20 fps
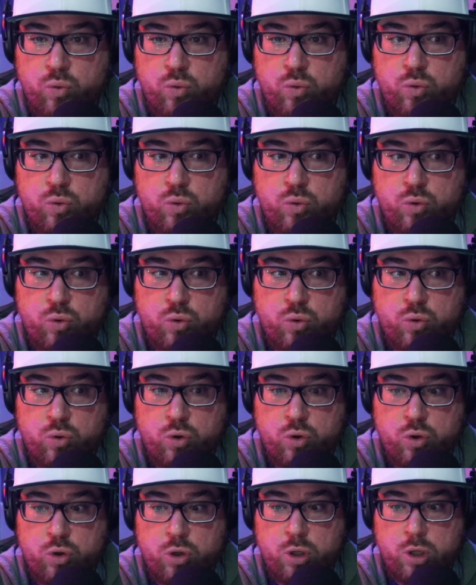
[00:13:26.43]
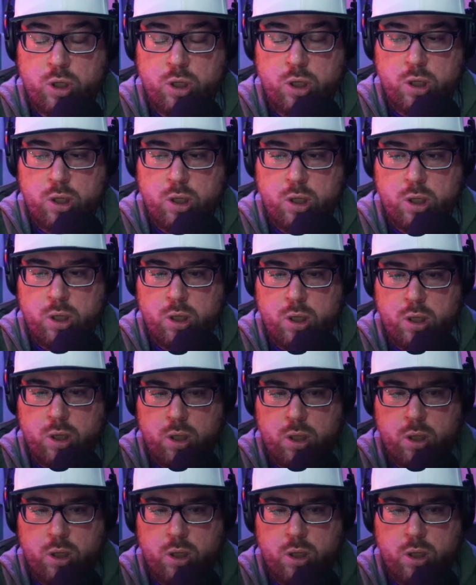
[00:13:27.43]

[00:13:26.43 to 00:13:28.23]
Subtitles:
Nothing is said.